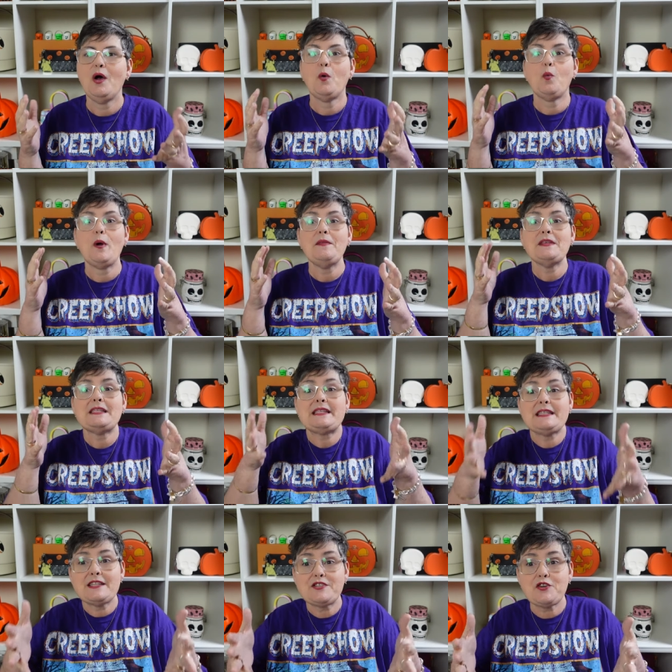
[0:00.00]
when the
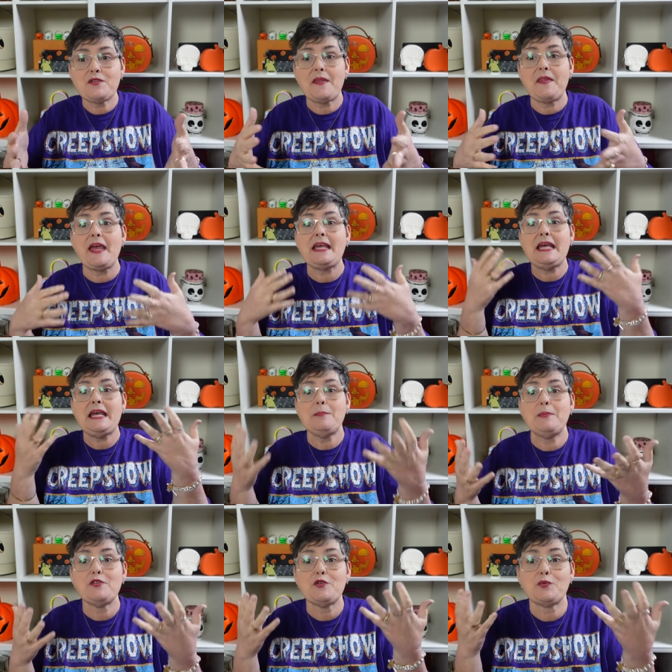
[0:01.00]
sister that they
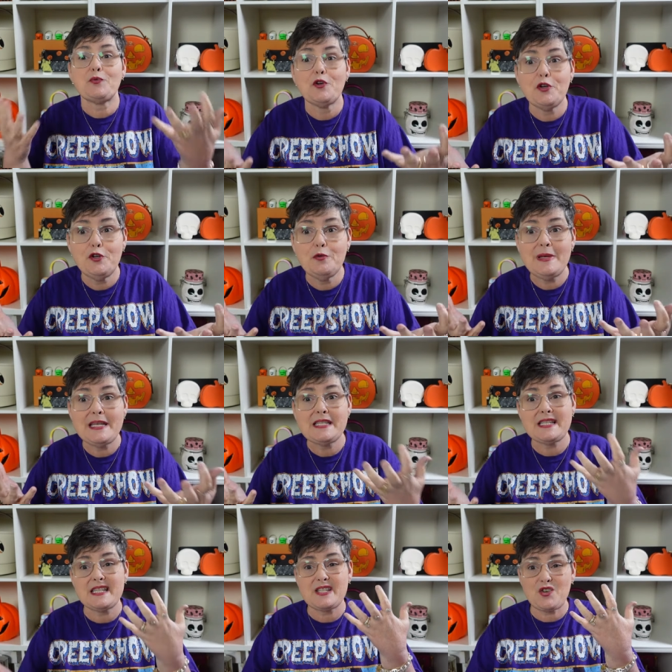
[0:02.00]
keep in the room is
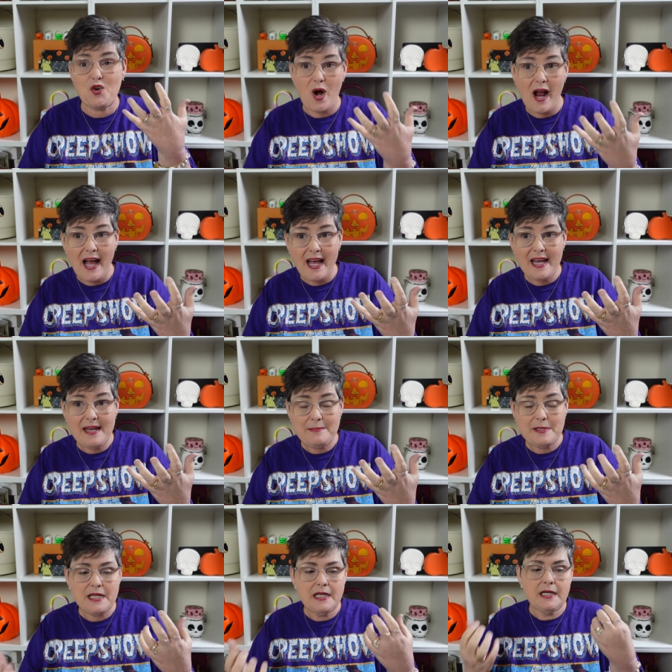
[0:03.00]

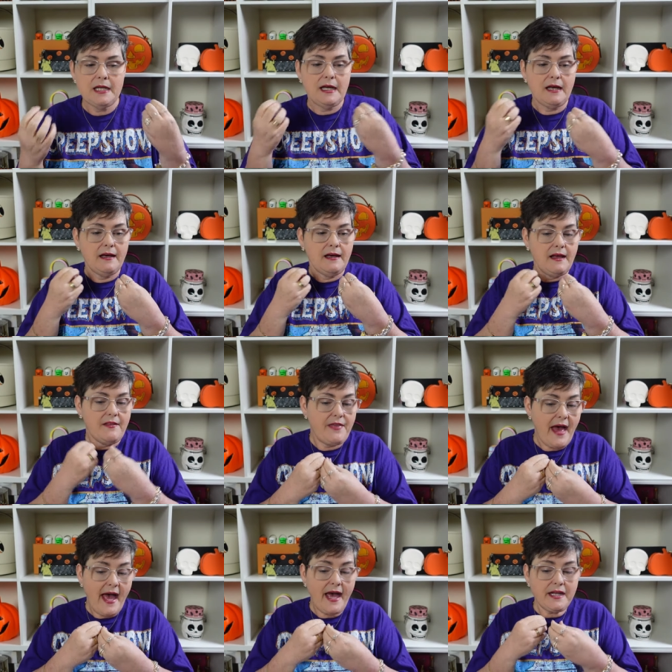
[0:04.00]
described,
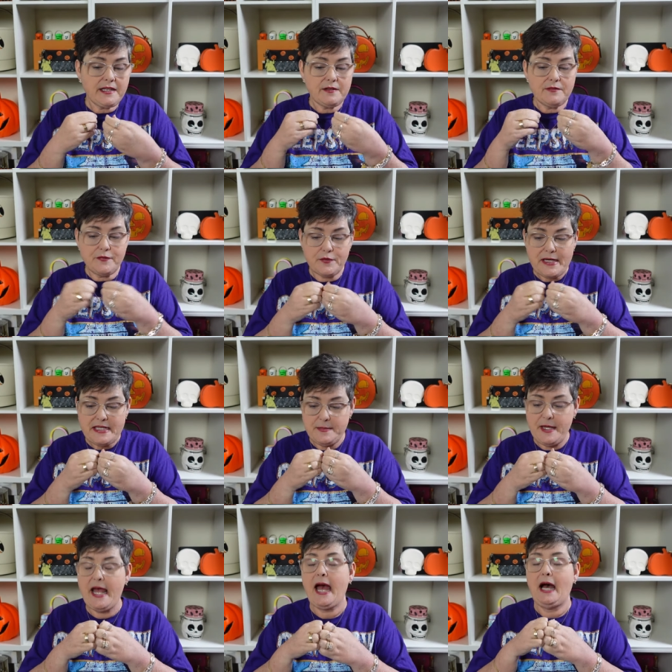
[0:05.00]
that freaked
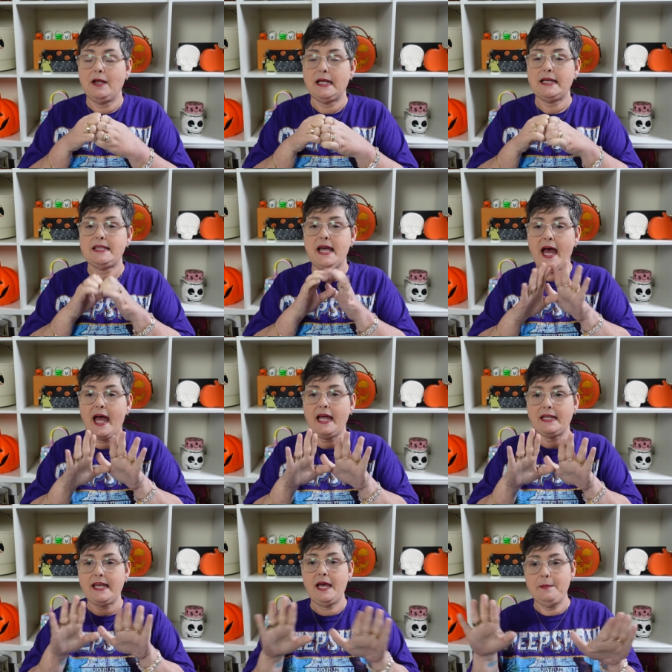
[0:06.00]
me out. Like,
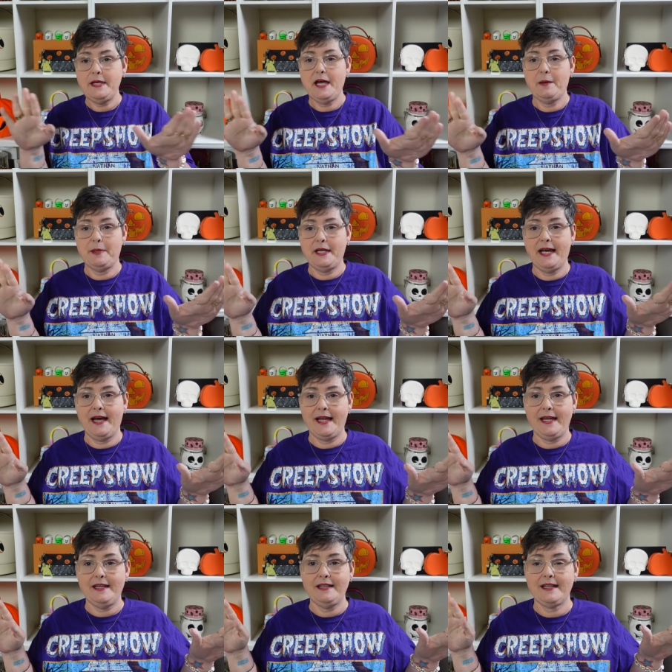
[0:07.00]
that kept me up at
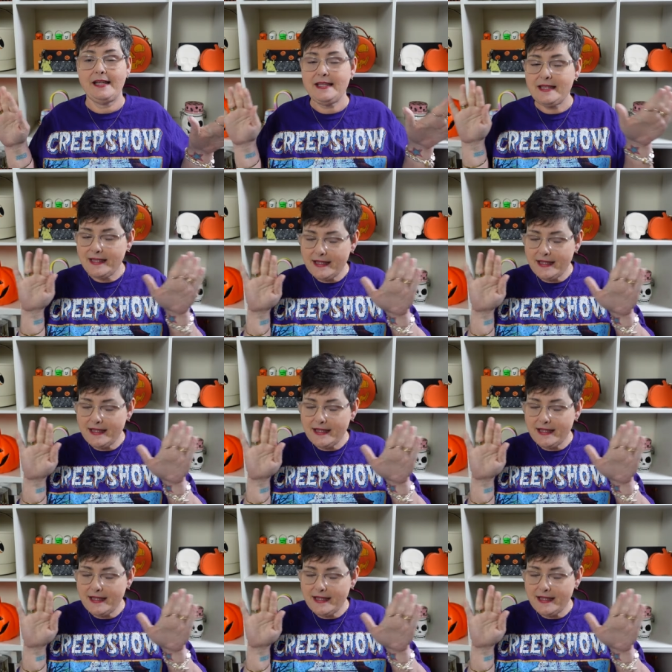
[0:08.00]
night. Like,